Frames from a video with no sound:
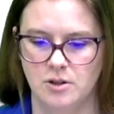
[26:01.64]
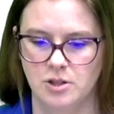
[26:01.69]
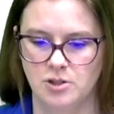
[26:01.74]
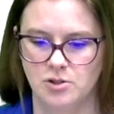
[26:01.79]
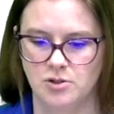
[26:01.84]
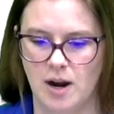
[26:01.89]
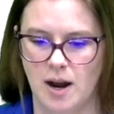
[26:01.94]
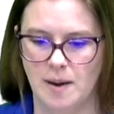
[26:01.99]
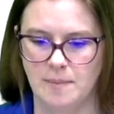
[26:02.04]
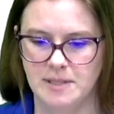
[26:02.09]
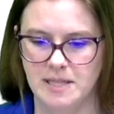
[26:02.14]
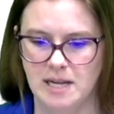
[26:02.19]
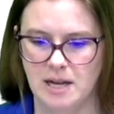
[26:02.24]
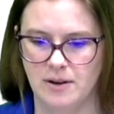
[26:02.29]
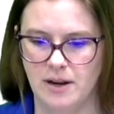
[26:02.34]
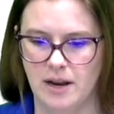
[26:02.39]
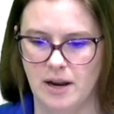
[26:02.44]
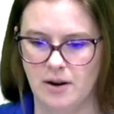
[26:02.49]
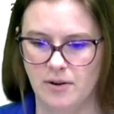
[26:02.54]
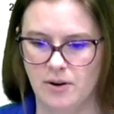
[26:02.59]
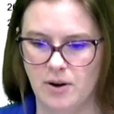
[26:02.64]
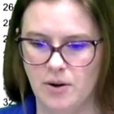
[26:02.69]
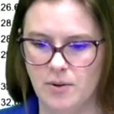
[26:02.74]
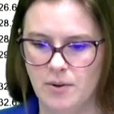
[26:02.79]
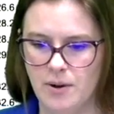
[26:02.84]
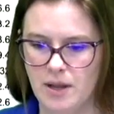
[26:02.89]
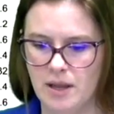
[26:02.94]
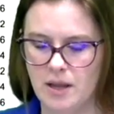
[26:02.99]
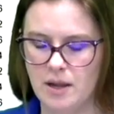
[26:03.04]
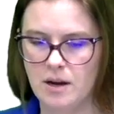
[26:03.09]
drop-down arrow
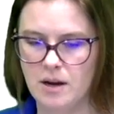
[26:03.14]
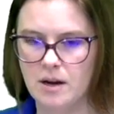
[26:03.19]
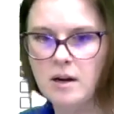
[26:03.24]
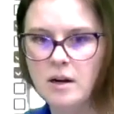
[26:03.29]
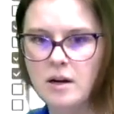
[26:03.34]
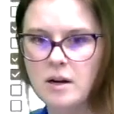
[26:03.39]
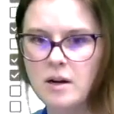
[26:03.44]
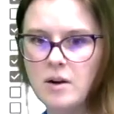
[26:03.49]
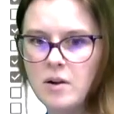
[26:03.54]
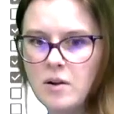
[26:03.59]
here